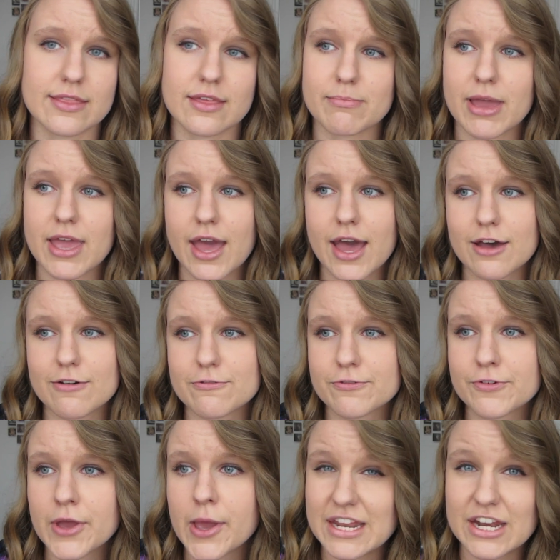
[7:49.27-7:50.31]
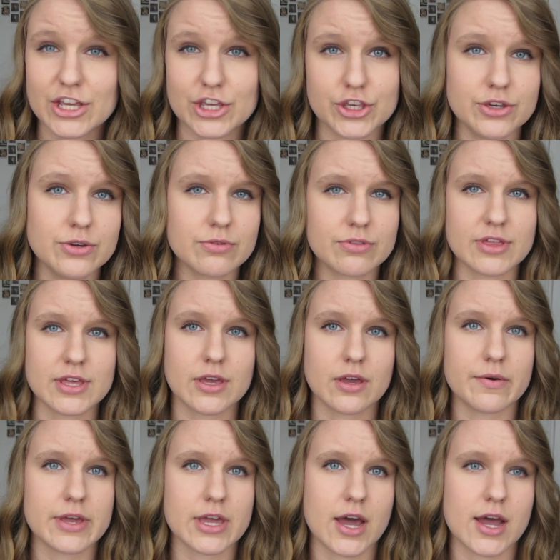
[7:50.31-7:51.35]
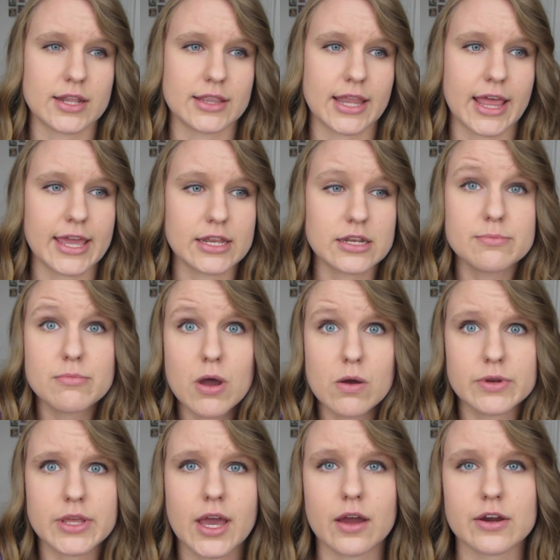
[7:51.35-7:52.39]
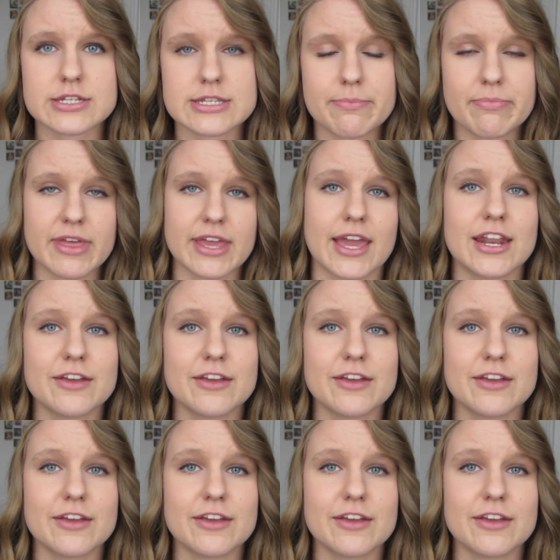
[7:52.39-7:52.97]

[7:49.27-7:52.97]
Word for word: They might have an acute thing going on, like pneumonia or something.